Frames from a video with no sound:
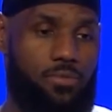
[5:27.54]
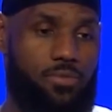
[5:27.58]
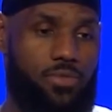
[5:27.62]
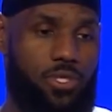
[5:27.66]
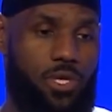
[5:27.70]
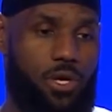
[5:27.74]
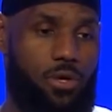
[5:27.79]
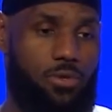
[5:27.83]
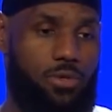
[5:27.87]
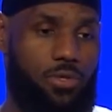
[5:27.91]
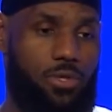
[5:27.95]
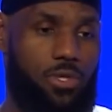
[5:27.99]

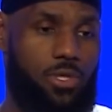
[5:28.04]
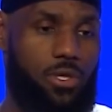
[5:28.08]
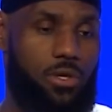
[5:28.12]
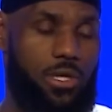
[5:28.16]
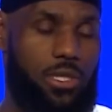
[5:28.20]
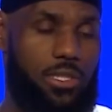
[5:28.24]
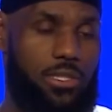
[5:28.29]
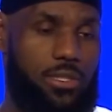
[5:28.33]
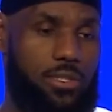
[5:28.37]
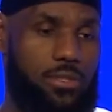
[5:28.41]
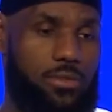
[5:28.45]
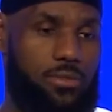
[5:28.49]
So, you know,
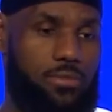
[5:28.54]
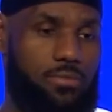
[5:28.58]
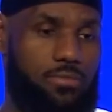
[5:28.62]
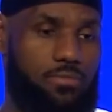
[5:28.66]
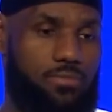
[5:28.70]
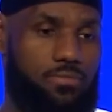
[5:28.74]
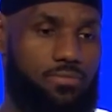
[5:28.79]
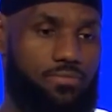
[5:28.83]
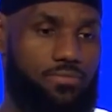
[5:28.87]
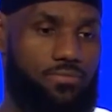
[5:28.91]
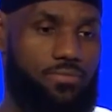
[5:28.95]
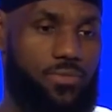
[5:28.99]
it's,
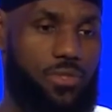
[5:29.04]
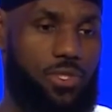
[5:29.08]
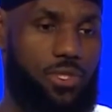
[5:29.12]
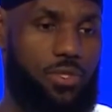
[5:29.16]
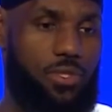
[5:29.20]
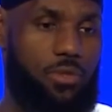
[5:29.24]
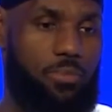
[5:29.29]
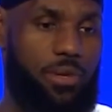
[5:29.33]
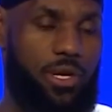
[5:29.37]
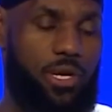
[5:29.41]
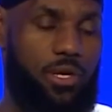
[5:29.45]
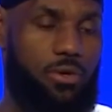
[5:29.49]
you
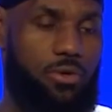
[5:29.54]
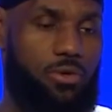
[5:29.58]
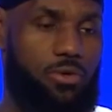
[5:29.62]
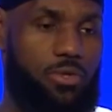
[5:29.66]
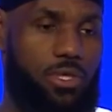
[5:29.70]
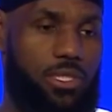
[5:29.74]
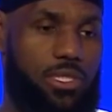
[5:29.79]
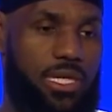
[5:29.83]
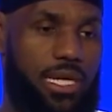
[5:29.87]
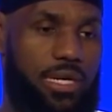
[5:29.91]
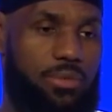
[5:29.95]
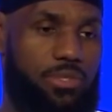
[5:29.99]
know, depending
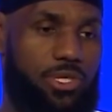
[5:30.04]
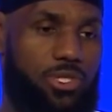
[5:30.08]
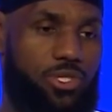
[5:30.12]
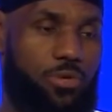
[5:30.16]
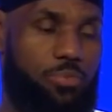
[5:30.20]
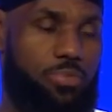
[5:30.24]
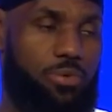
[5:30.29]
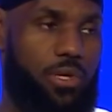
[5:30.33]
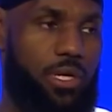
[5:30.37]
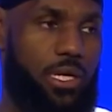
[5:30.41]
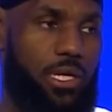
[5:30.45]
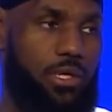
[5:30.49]
on the teams that
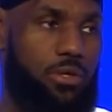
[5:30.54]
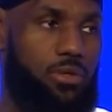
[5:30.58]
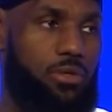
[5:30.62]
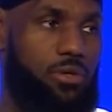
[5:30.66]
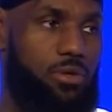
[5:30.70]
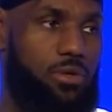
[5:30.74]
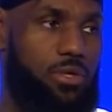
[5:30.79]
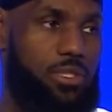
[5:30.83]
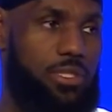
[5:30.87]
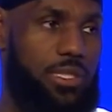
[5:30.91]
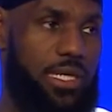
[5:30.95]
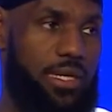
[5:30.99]
you're playing, you
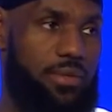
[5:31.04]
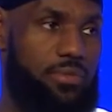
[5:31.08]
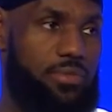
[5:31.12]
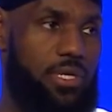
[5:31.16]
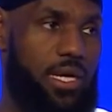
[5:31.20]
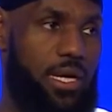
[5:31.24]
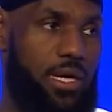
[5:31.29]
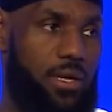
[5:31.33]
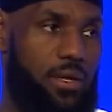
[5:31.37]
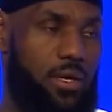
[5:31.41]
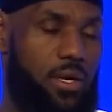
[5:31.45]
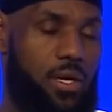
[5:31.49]
know, the teams
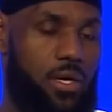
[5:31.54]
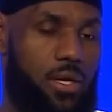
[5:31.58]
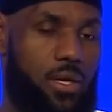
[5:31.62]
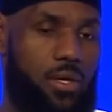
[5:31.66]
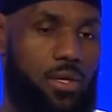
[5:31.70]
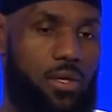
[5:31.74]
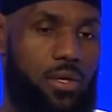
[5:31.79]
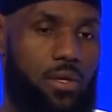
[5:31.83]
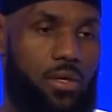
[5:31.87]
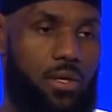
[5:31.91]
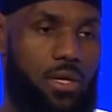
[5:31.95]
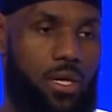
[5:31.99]
that
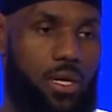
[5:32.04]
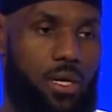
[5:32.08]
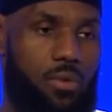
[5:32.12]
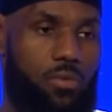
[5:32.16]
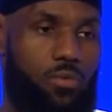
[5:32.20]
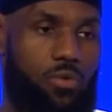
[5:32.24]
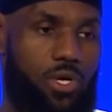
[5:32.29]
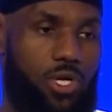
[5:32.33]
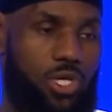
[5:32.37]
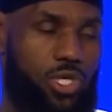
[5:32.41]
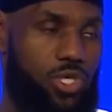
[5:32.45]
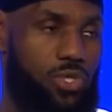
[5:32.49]

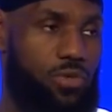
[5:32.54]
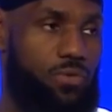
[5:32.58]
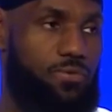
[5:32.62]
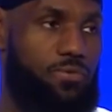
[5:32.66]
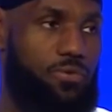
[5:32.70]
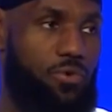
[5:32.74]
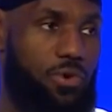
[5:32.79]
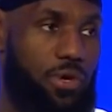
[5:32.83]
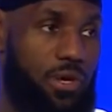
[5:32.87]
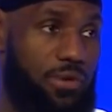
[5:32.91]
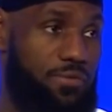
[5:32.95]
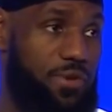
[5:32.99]
want to shoot
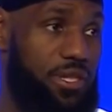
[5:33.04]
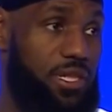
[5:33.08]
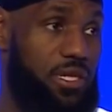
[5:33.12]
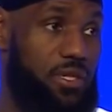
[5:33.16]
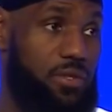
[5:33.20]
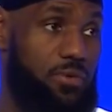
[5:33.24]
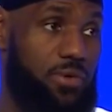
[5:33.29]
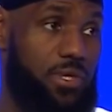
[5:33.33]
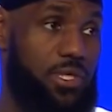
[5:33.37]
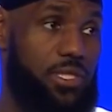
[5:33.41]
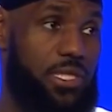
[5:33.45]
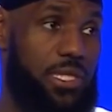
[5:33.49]
40,
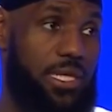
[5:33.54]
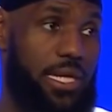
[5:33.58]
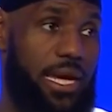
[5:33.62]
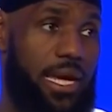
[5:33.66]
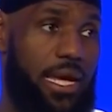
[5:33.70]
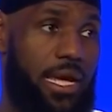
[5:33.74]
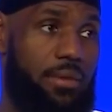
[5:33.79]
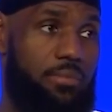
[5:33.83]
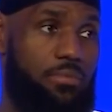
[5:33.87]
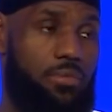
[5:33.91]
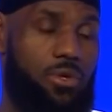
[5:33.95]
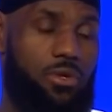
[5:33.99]
50 threes a
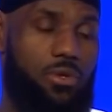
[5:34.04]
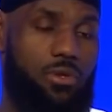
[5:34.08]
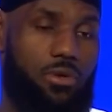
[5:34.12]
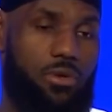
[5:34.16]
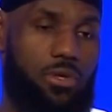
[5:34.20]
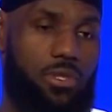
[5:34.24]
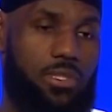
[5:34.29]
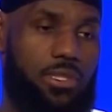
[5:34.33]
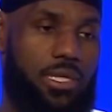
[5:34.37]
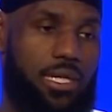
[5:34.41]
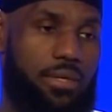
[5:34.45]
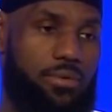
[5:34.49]
game. You
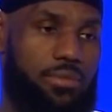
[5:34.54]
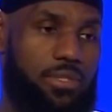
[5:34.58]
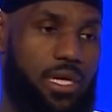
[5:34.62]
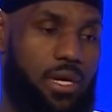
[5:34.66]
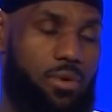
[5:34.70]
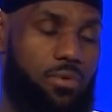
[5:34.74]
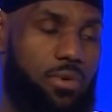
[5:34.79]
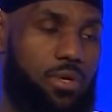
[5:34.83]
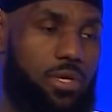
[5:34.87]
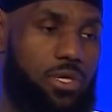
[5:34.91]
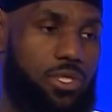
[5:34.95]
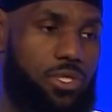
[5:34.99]
know, the teams
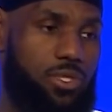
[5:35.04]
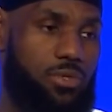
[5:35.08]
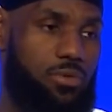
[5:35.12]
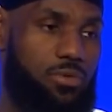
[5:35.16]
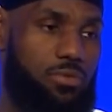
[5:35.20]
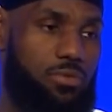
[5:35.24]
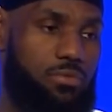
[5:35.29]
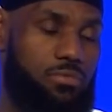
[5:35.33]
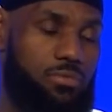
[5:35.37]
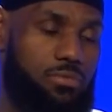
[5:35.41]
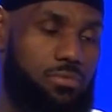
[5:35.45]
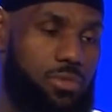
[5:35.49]
that want to
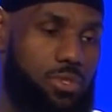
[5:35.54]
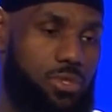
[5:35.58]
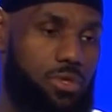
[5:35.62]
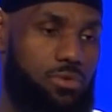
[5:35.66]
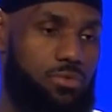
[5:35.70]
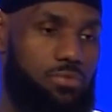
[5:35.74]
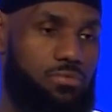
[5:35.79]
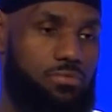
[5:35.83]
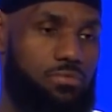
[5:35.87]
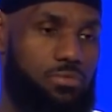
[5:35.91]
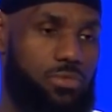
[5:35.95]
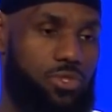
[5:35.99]
shoot, you
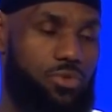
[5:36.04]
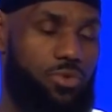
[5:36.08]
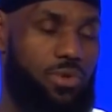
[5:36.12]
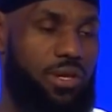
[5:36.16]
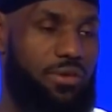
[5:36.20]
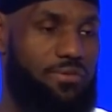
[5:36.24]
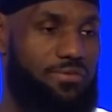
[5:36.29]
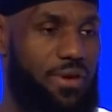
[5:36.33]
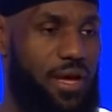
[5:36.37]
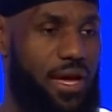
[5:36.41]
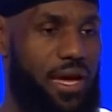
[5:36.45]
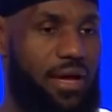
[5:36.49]
know,
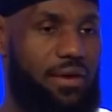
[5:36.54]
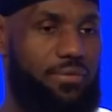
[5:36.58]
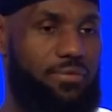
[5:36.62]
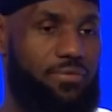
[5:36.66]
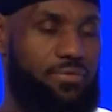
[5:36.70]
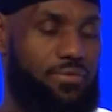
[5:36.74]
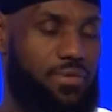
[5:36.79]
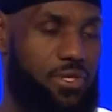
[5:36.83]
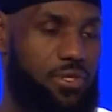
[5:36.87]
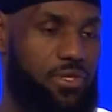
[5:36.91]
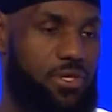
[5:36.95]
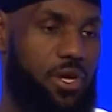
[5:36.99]

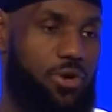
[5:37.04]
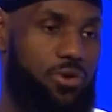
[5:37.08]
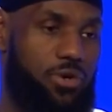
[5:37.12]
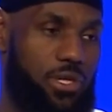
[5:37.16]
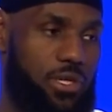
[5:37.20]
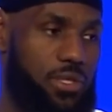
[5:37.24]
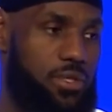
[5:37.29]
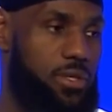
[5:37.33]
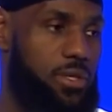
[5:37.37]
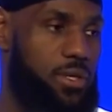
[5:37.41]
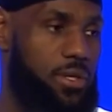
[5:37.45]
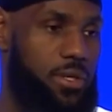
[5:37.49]
25 to
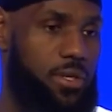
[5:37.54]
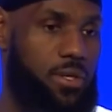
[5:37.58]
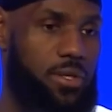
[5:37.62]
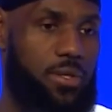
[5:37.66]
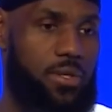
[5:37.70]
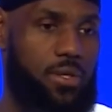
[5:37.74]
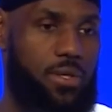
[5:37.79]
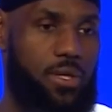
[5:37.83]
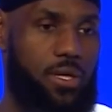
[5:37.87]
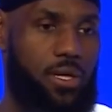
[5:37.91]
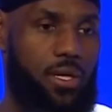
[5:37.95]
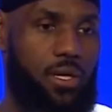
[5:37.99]
30.
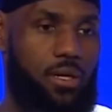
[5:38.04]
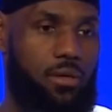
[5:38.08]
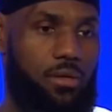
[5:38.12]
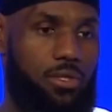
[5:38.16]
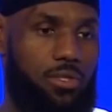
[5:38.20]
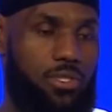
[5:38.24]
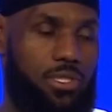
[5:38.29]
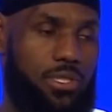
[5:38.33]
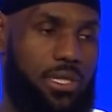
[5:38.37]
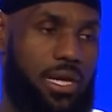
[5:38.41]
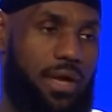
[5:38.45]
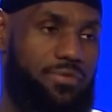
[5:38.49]

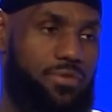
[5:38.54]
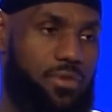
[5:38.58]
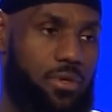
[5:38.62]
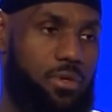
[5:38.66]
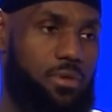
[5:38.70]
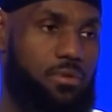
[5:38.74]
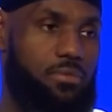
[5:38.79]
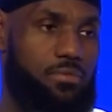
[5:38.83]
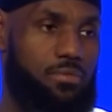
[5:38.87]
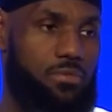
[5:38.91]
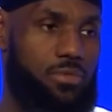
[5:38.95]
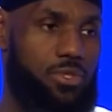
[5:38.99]
You just have
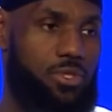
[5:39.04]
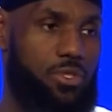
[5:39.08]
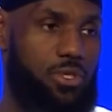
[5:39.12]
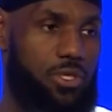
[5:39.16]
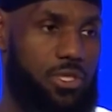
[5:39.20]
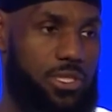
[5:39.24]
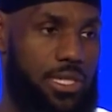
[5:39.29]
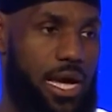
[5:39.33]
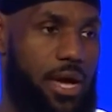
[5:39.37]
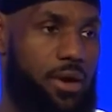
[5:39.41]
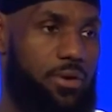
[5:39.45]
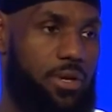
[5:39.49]
to do
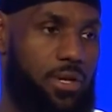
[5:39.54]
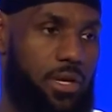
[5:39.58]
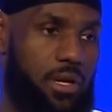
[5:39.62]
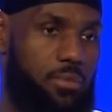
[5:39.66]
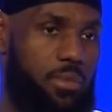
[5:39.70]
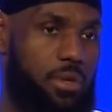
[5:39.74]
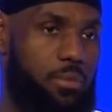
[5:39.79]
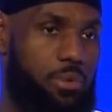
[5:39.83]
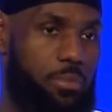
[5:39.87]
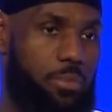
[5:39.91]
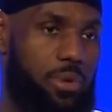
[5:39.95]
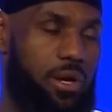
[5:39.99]
your scouting
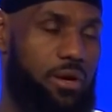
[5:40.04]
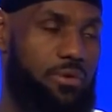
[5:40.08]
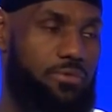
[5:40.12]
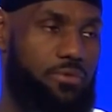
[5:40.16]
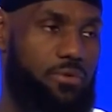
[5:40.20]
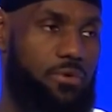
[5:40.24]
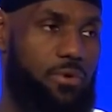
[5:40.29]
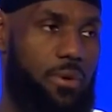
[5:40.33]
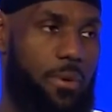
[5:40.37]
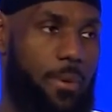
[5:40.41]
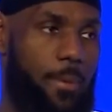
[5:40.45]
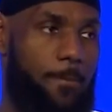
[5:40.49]
and be prepared
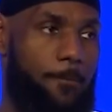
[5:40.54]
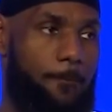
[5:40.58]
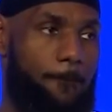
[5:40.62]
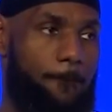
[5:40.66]
for it.